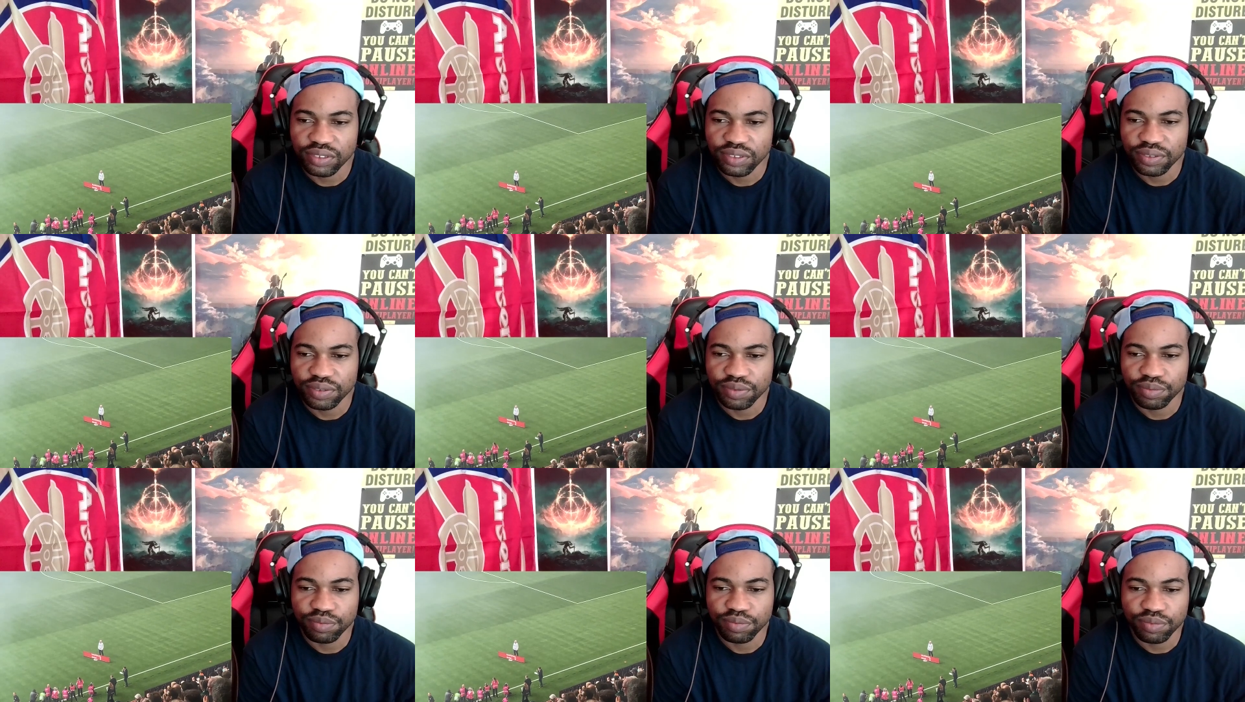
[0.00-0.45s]

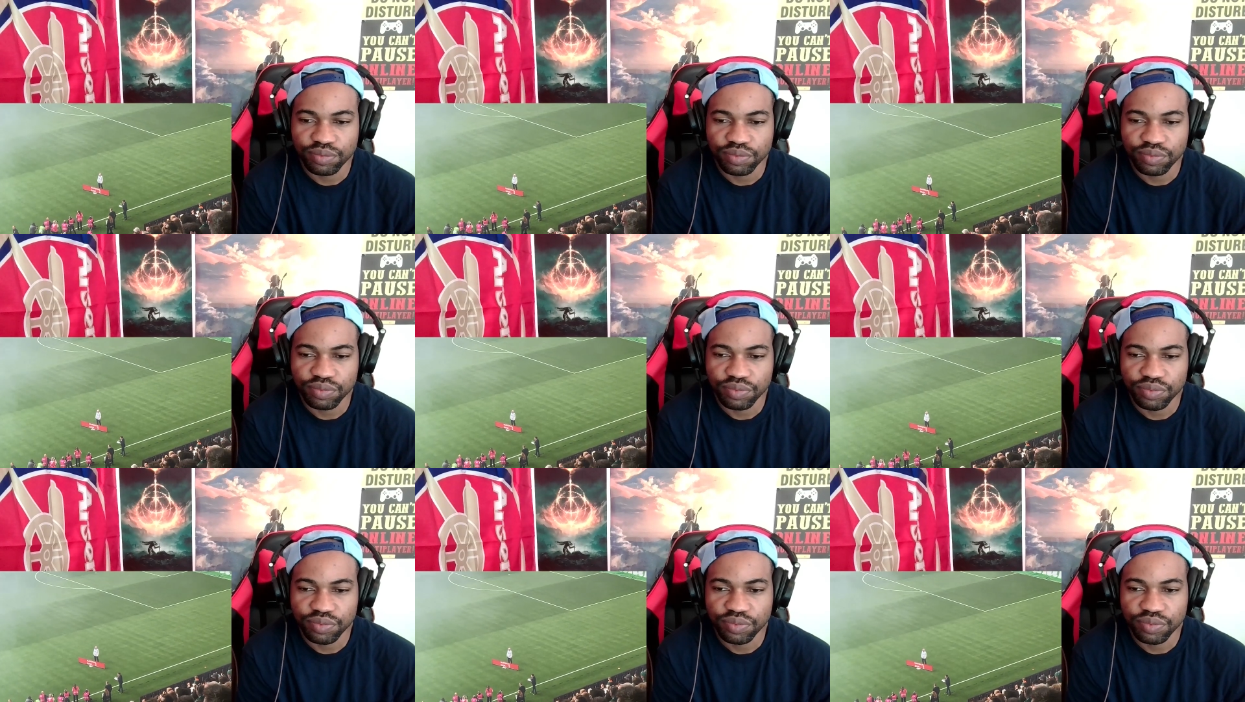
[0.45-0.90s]

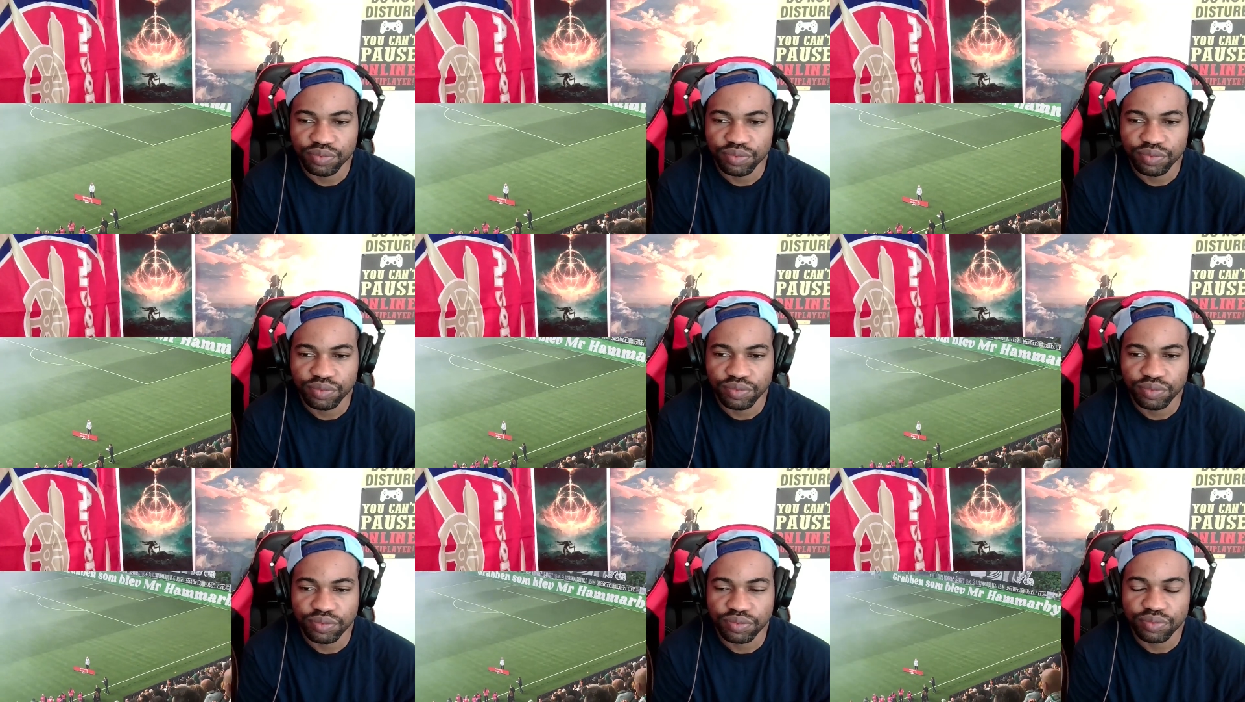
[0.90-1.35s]

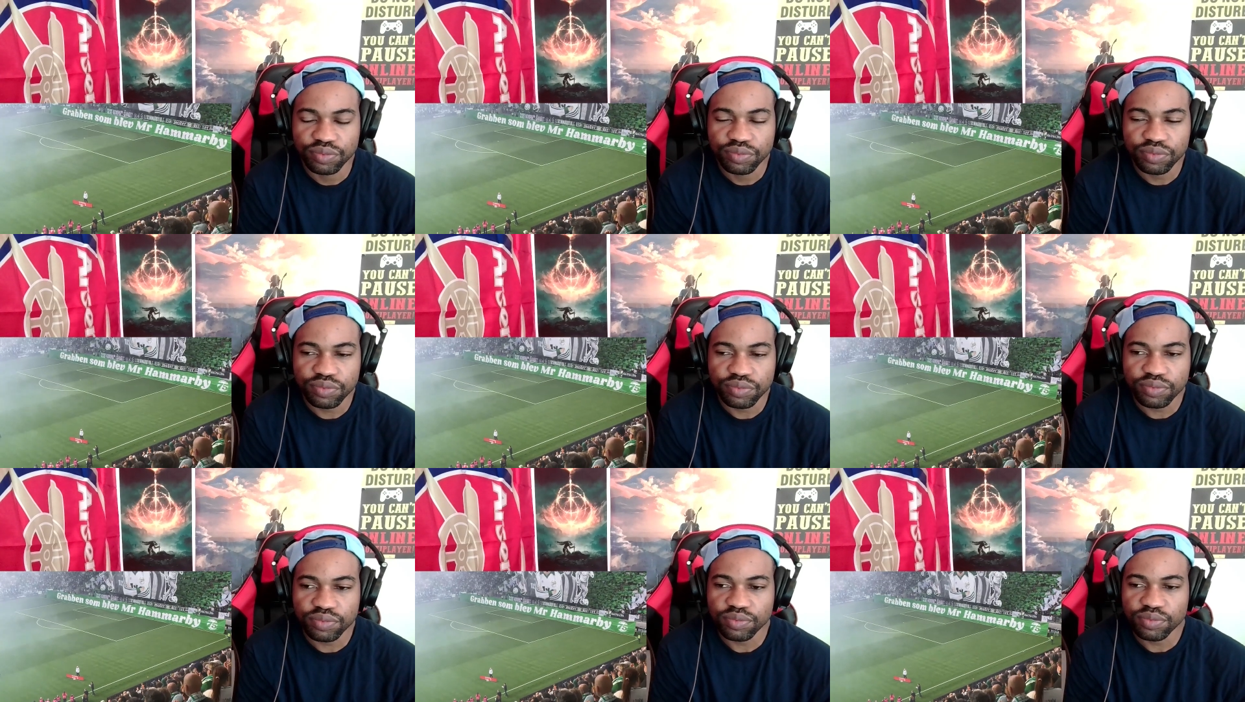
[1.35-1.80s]

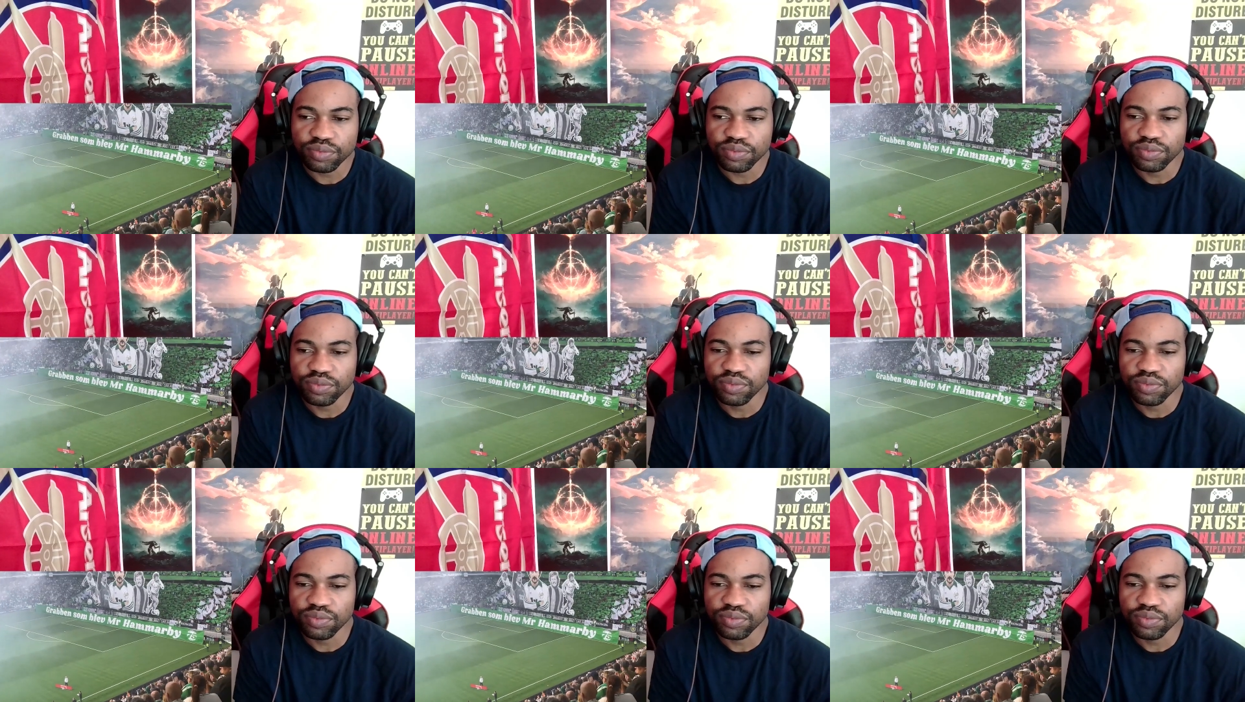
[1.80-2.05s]
Nobody speaks.